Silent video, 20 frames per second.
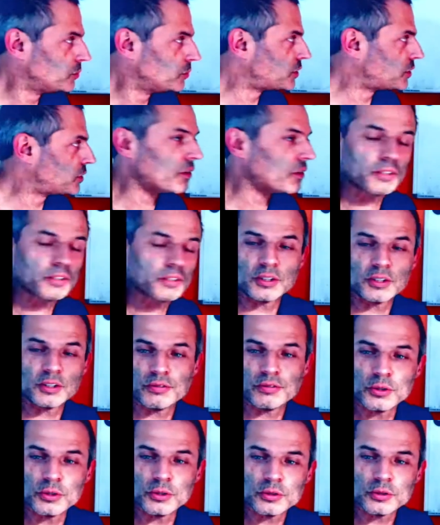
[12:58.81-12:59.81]
stuff to
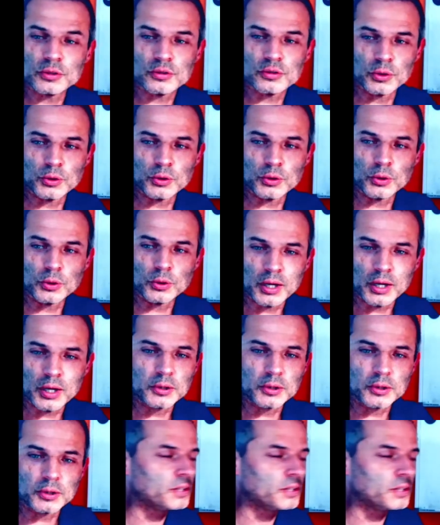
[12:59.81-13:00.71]
diffuse through our